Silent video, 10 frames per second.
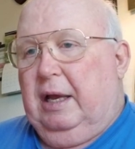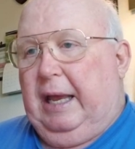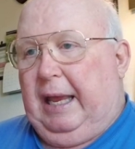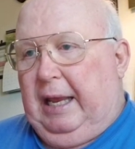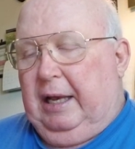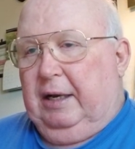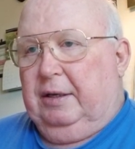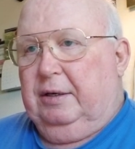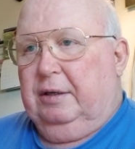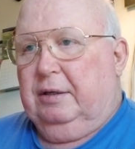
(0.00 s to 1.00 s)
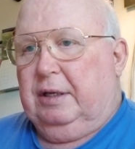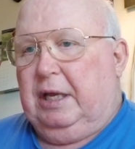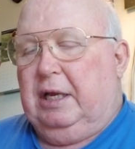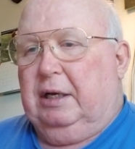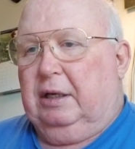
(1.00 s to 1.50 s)
And
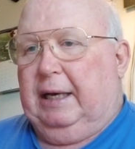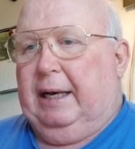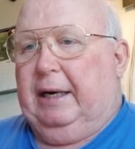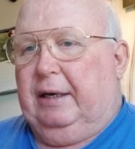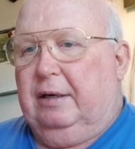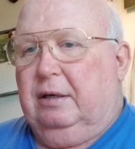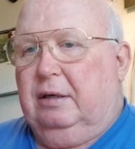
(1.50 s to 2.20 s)
he allotted,